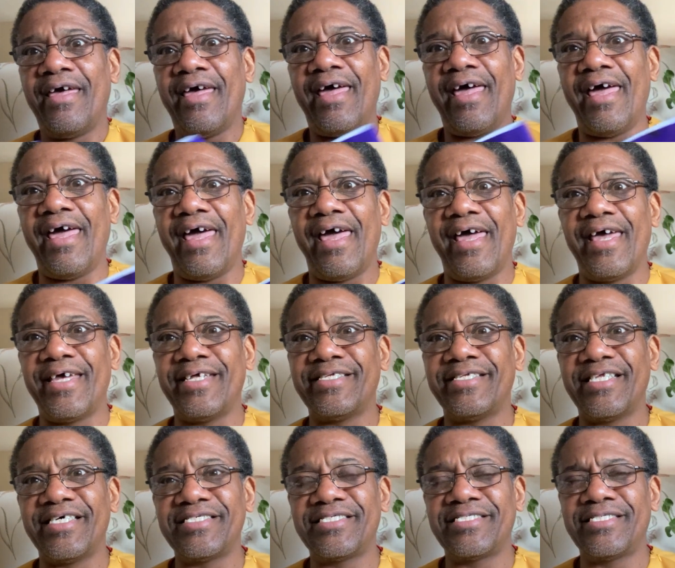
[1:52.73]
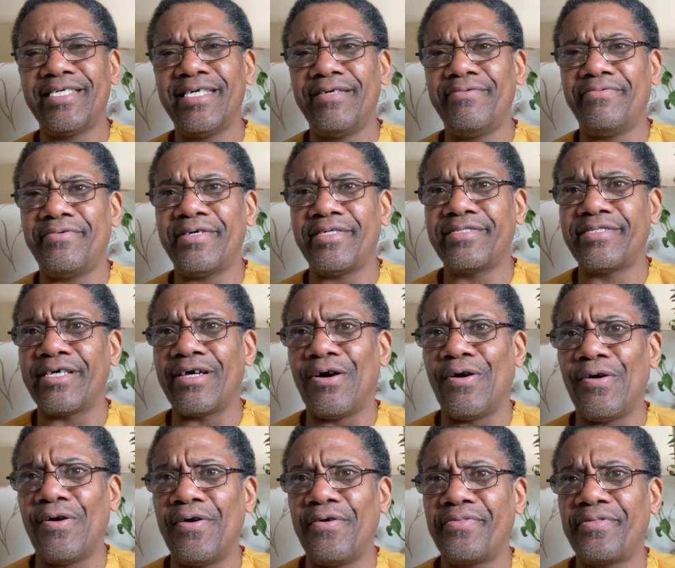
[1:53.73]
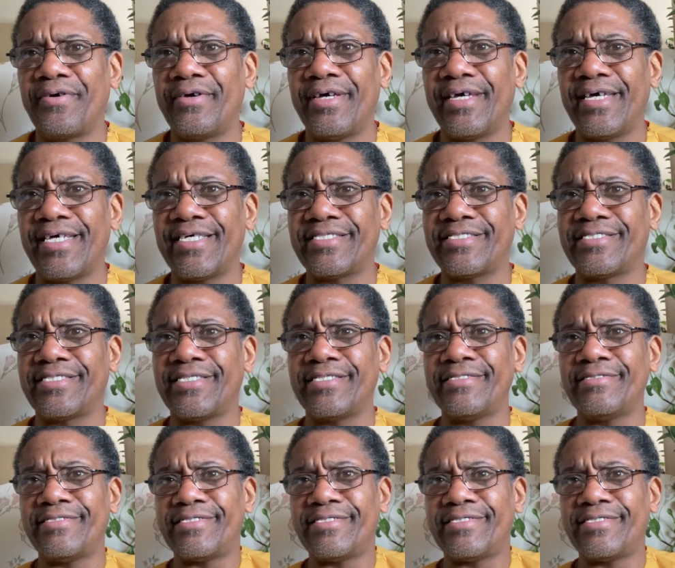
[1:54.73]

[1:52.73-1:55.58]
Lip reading: And let's see what the author has to